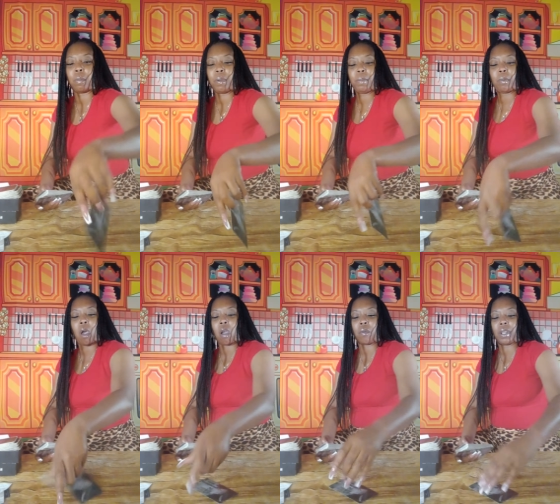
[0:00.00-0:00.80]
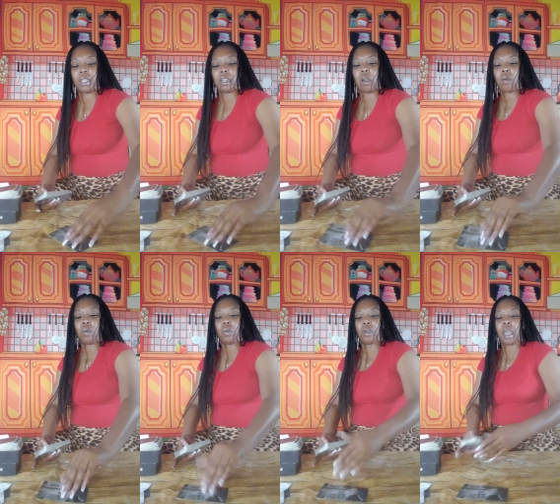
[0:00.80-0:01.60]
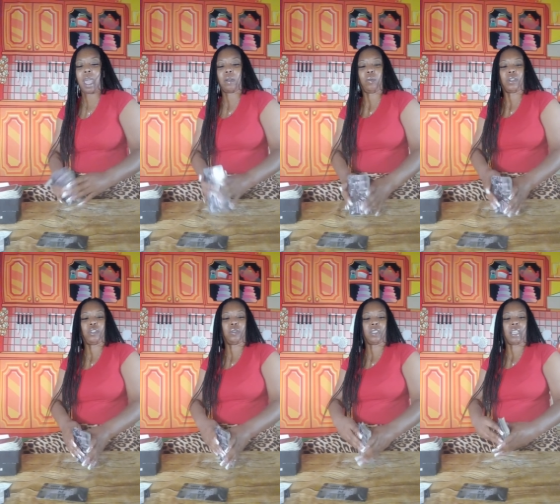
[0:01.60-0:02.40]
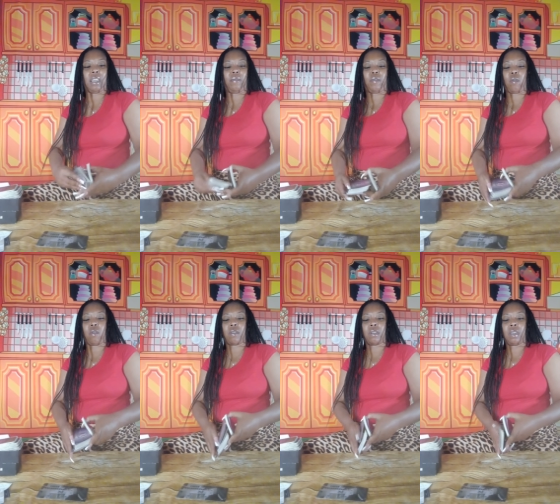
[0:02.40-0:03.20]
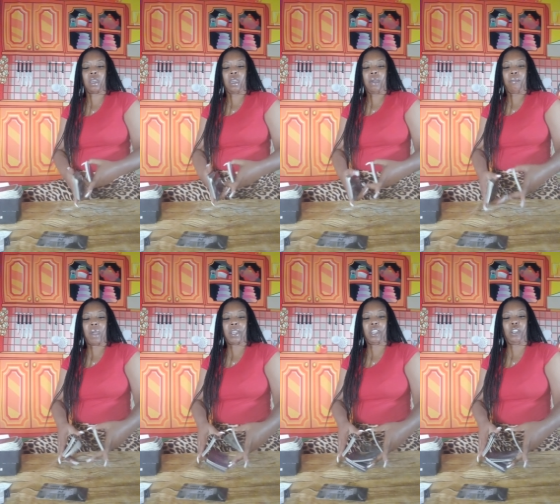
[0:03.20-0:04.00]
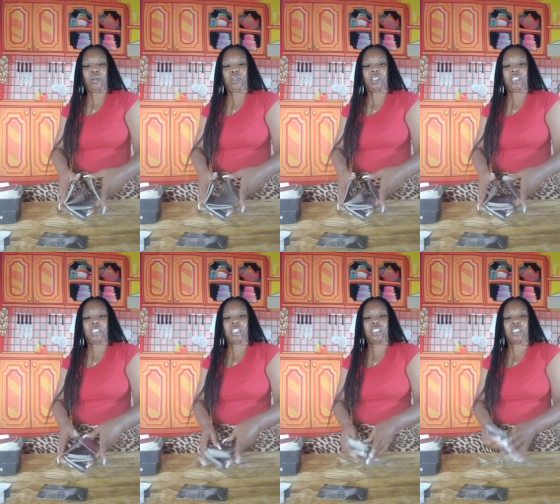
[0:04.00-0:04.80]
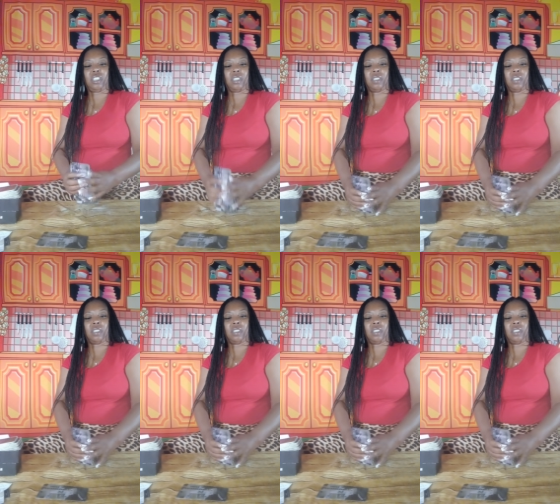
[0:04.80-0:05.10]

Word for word: people already know kind of what you stand for making huge decisions.